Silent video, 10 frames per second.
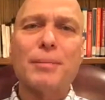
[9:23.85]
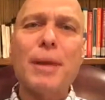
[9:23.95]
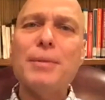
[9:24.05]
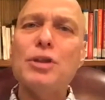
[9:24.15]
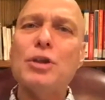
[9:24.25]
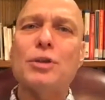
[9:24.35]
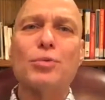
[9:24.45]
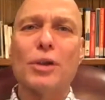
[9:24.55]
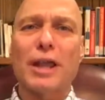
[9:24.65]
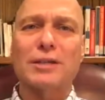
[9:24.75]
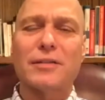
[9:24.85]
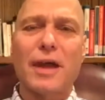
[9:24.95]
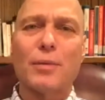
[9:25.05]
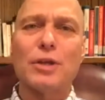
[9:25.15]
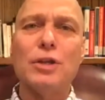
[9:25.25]
Maybe you can relate to
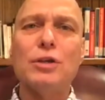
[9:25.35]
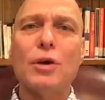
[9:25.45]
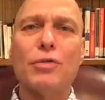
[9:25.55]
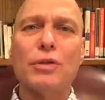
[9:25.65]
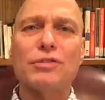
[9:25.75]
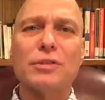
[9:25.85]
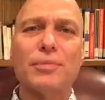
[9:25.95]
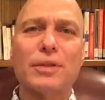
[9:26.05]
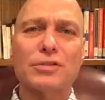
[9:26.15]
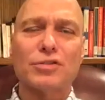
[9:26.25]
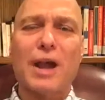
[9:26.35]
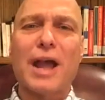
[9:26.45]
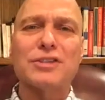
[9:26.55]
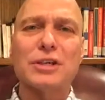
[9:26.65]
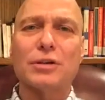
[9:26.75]
that when you go through something
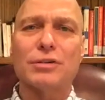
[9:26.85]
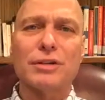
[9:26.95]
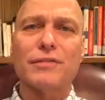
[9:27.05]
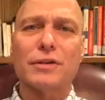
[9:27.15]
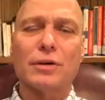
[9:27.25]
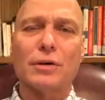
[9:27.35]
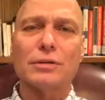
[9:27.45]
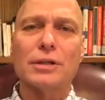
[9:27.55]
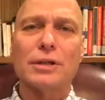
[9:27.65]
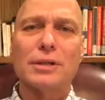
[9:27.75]
tragic or difficult,